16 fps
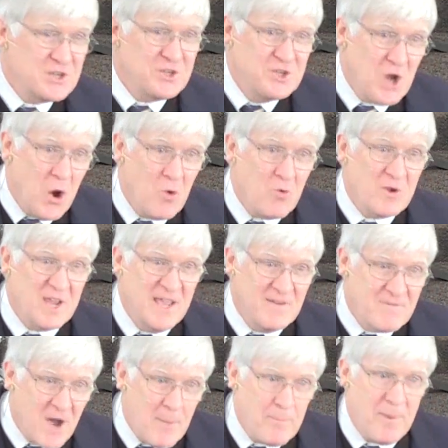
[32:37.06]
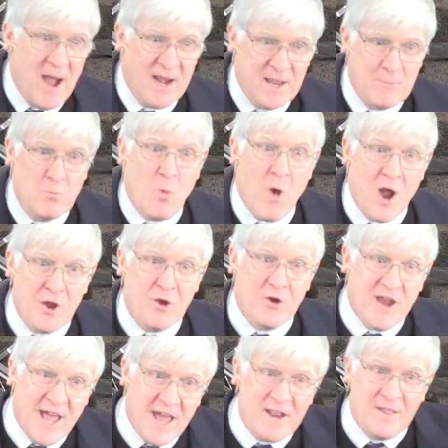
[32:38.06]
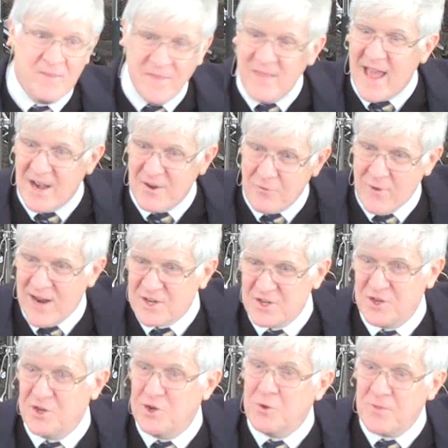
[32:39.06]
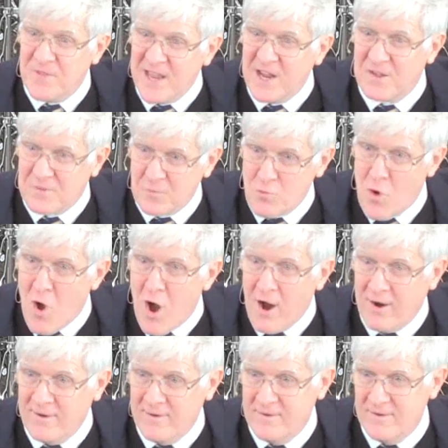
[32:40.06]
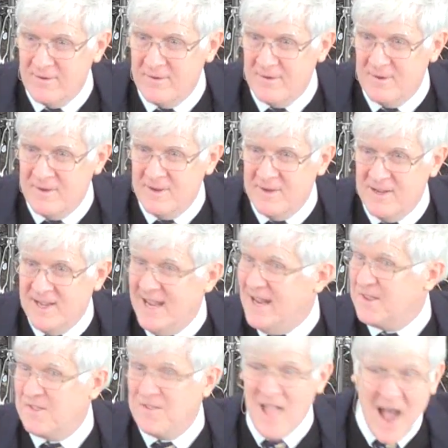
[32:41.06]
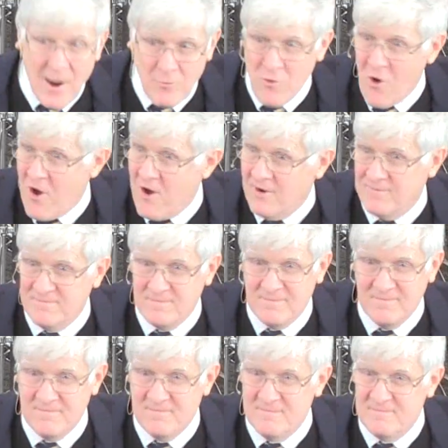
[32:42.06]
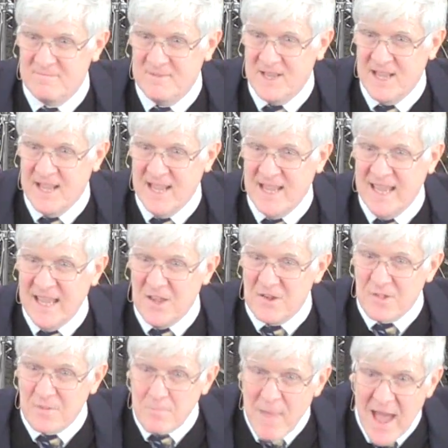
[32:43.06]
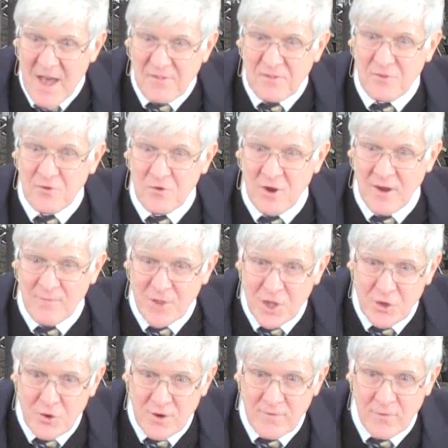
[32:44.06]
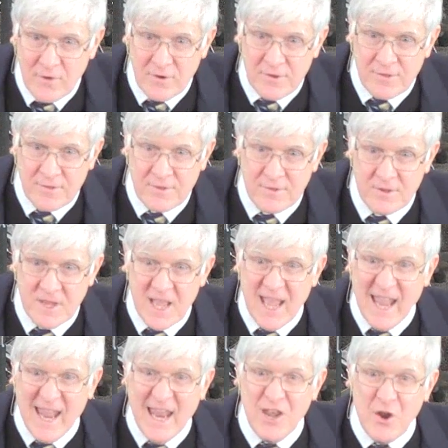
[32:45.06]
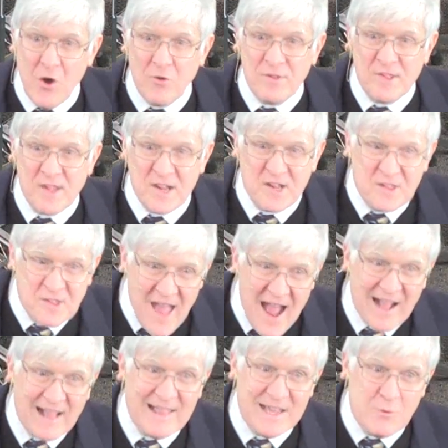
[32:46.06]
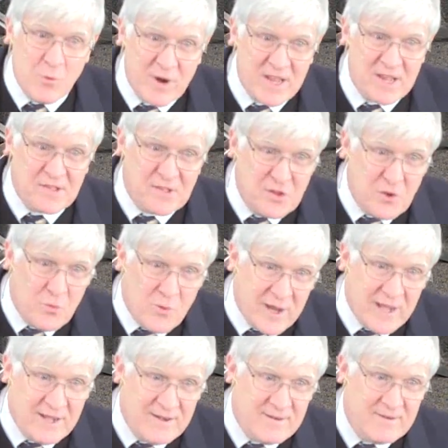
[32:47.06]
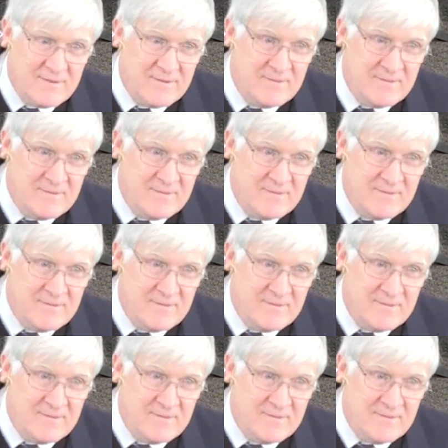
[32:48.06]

Don't give up on him while you're headed in that direction you think is wrong. It's not wrong. He is master of the universe. He knows exactly what he's doing.